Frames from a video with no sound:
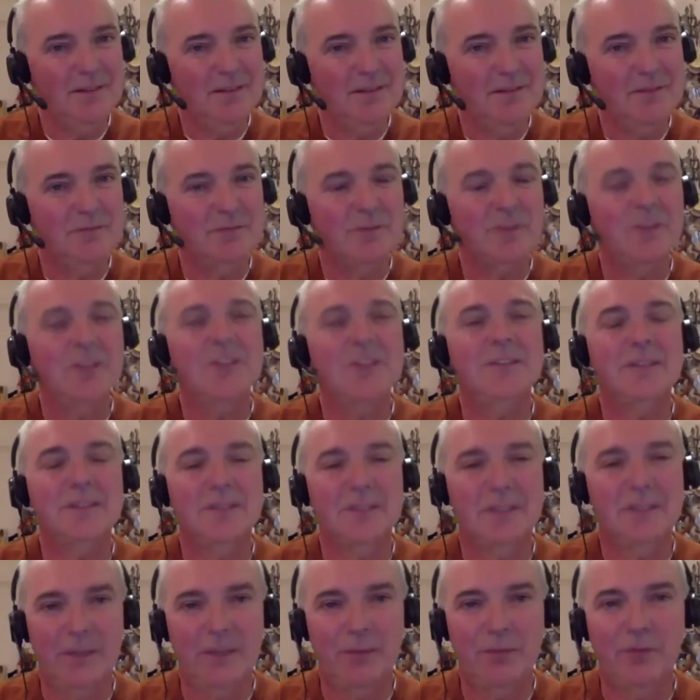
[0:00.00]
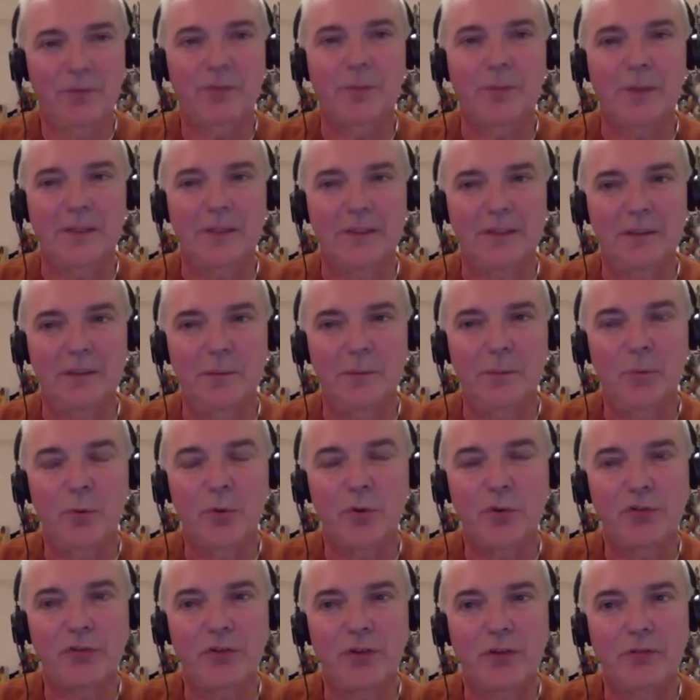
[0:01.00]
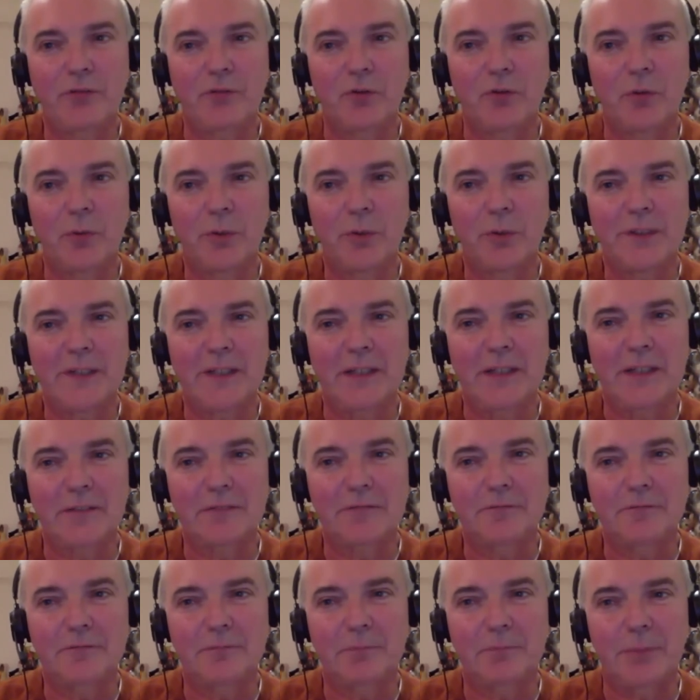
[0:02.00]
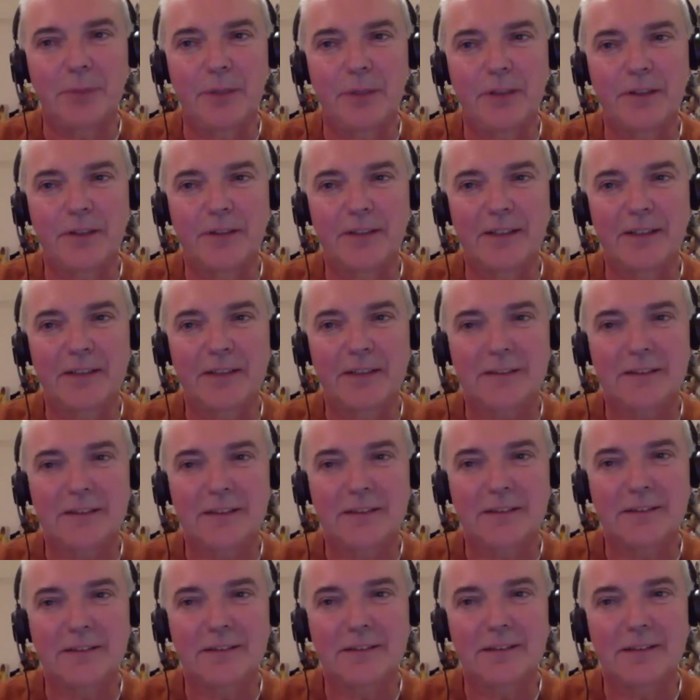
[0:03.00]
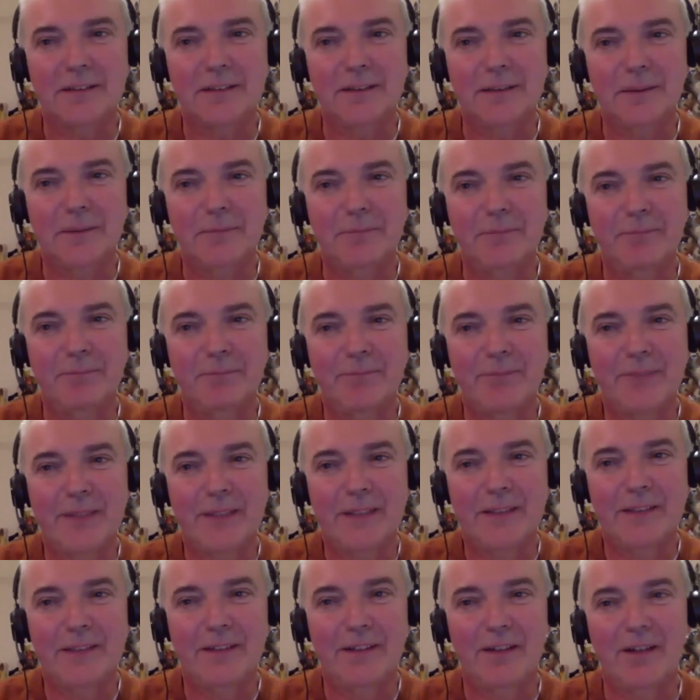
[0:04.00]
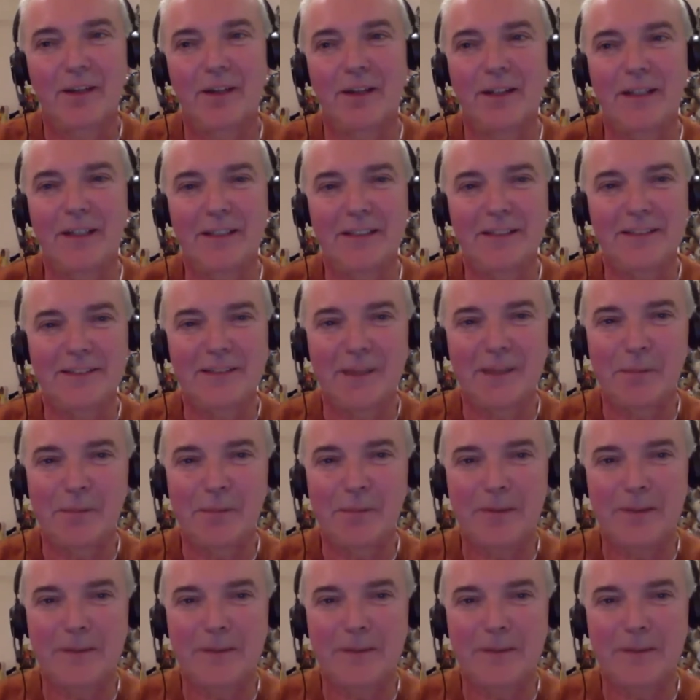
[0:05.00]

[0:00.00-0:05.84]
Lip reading: right. I was expecting a more straightforward kind of Bernadette and Our Lady type thing,